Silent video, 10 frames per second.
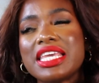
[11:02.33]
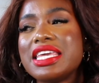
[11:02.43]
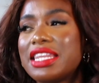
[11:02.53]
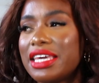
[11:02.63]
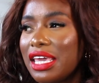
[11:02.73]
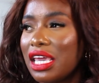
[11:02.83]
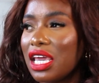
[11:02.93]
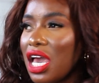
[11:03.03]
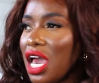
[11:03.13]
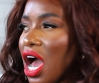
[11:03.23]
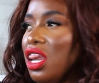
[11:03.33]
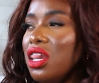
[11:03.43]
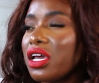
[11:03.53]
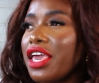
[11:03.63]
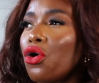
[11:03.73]
eating,
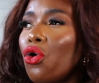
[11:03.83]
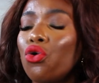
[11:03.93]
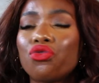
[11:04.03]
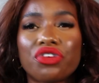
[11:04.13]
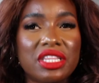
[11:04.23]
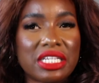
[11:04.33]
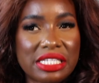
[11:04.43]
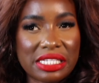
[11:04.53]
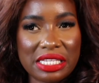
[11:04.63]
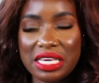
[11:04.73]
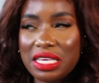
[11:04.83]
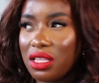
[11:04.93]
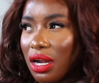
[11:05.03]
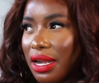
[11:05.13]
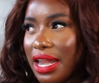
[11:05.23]
looking over the sea,
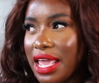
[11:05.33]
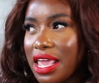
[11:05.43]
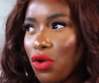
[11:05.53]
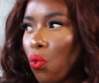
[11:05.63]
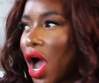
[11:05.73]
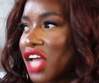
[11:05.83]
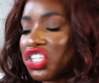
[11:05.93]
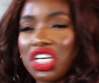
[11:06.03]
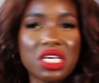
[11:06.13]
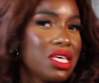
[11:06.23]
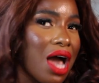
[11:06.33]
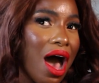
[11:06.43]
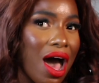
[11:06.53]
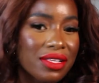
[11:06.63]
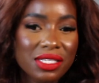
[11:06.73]
the lake, watching
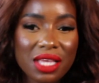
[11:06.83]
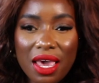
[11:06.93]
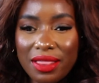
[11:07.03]
yachts.